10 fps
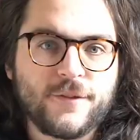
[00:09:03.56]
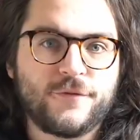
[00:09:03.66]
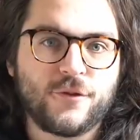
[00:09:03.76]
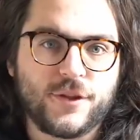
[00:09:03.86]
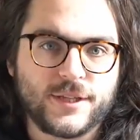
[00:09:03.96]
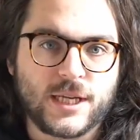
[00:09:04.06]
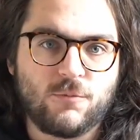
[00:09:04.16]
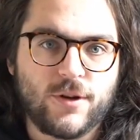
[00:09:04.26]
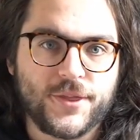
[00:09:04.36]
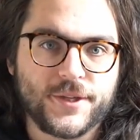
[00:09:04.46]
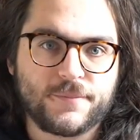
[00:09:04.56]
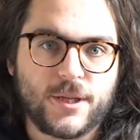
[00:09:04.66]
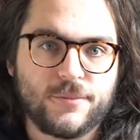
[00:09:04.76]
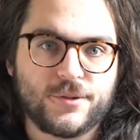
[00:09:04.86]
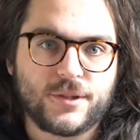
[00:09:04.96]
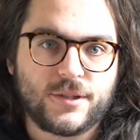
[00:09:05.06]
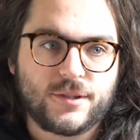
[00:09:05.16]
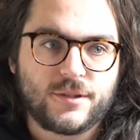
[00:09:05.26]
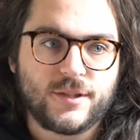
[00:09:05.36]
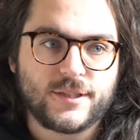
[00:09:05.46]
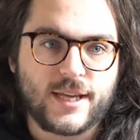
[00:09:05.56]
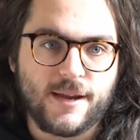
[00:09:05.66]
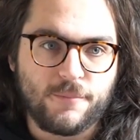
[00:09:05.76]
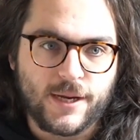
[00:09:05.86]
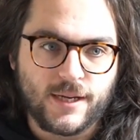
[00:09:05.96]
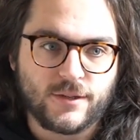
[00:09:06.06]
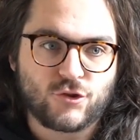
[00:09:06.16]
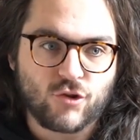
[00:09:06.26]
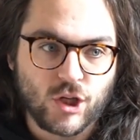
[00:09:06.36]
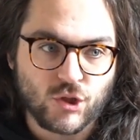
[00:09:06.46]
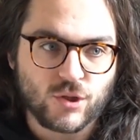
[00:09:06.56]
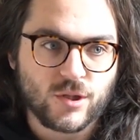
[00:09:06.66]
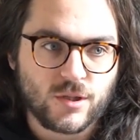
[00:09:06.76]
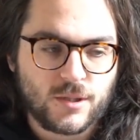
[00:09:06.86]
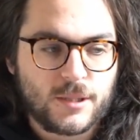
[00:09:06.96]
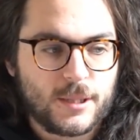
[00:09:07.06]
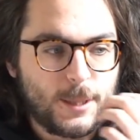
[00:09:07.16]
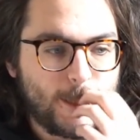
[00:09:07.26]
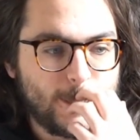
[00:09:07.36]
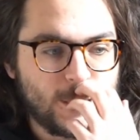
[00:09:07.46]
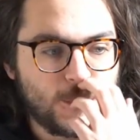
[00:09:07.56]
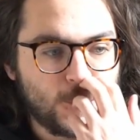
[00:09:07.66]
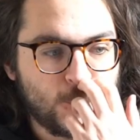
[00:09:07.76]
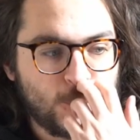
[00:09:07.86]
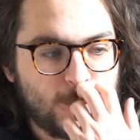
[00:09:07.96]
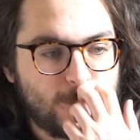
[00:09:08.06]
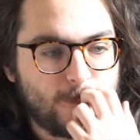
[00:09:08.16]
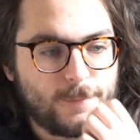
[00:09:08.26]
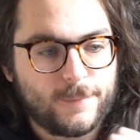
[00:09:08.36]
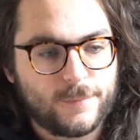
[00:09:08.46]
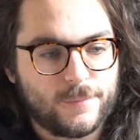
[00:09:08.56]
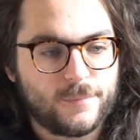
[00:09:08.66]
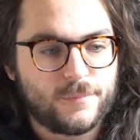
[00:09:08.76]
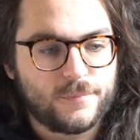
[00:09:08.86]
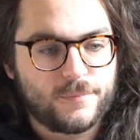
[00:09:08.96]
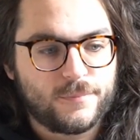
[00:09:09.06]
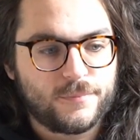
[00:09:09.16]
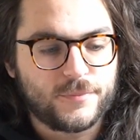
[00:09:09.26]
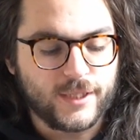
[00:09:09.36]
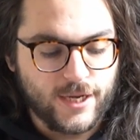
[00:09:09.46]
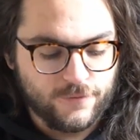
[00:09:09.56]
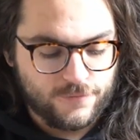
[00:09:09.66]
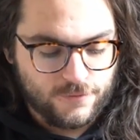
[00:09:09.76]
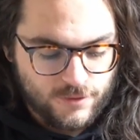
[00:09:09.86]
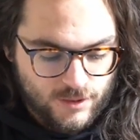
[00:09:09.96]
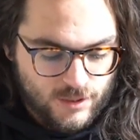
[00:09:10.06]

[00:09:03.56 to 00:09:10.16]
four things I want this playbook, this campaign structure to account for.